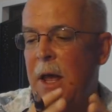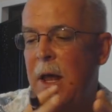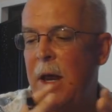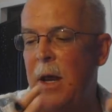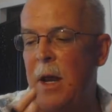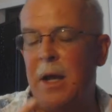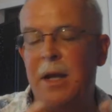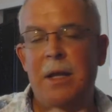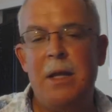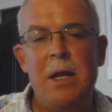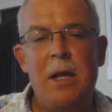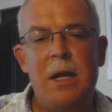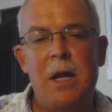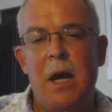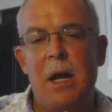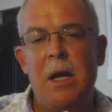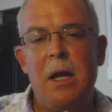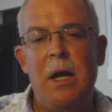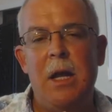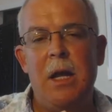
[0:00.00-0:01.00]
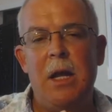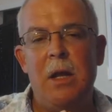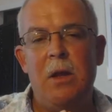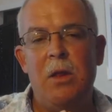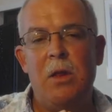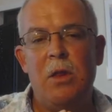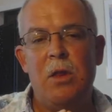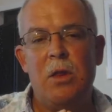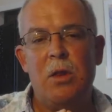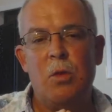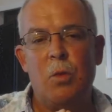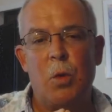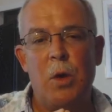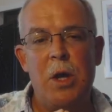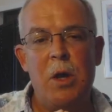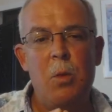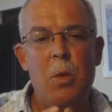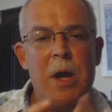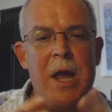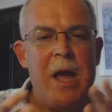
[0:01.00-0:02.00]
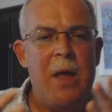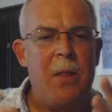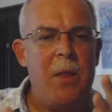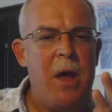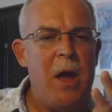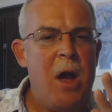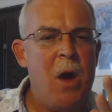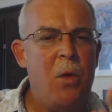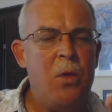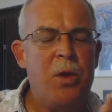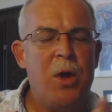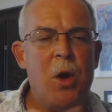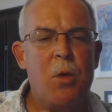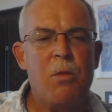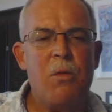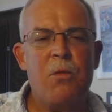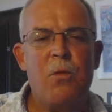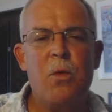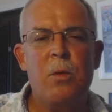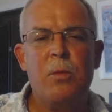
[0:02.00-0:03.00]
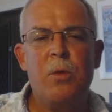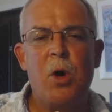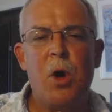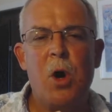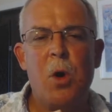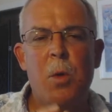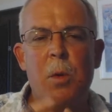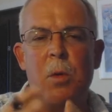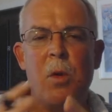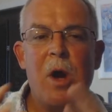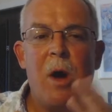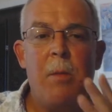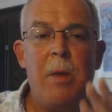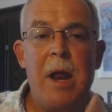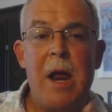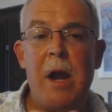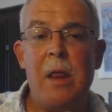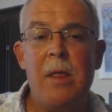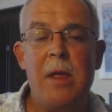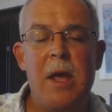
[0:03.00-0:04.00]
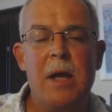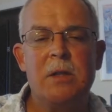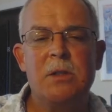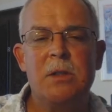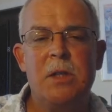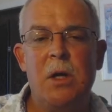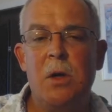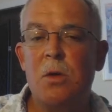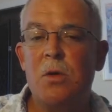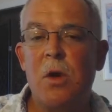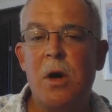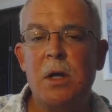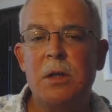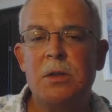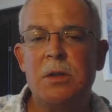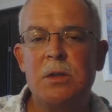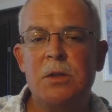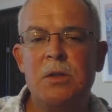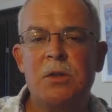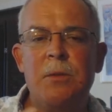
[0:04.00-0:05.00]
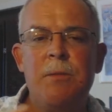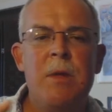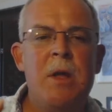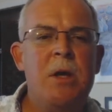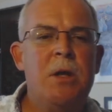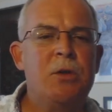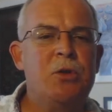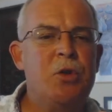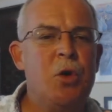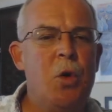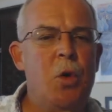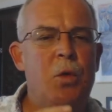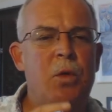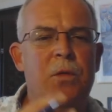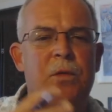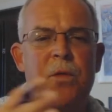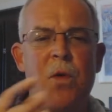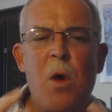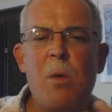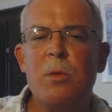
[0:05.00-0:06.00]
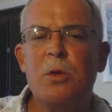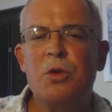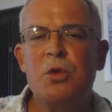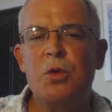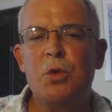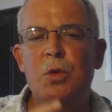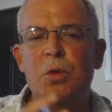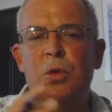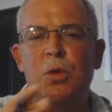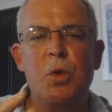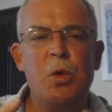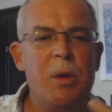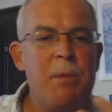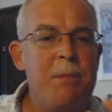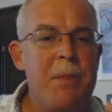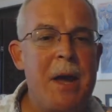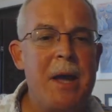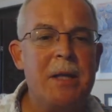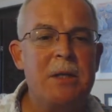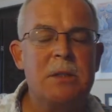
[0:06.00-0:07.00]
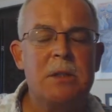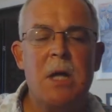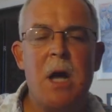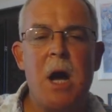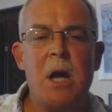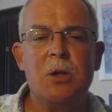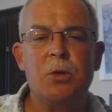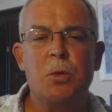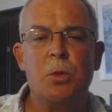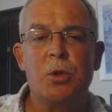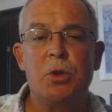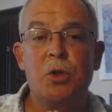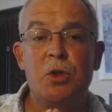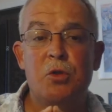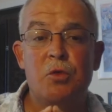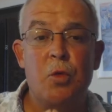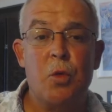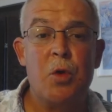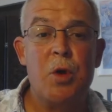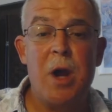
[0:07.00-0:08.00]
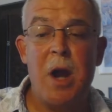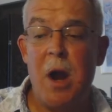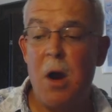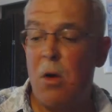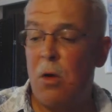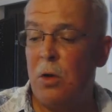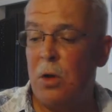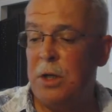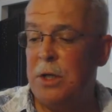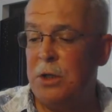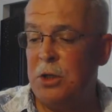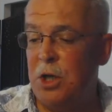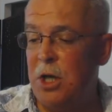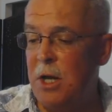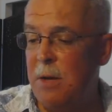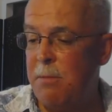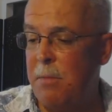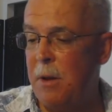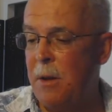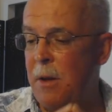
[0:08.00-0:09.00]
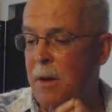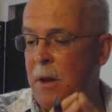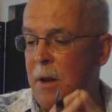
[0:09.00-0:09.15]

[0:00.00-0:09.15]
In 1993, we had the healthcare reform talk. We were coming out of the S&L crisis. So the pharmaceutical and bank stocks were extraordinarily cheap.